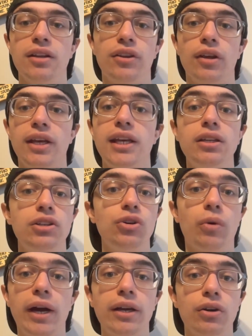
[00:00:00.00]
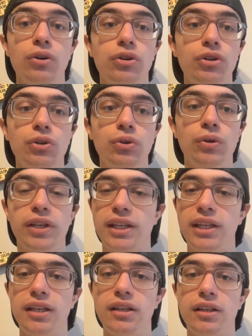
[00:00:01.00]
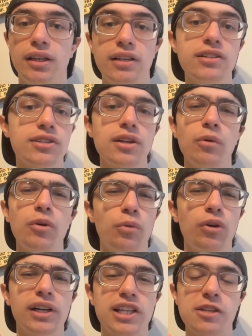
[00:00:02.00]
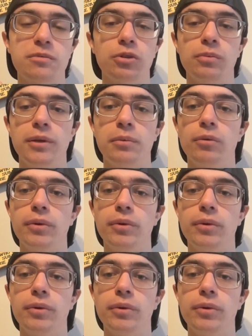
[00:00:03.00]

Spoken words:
The Int UI Goku, he is somewhat more accessible to people,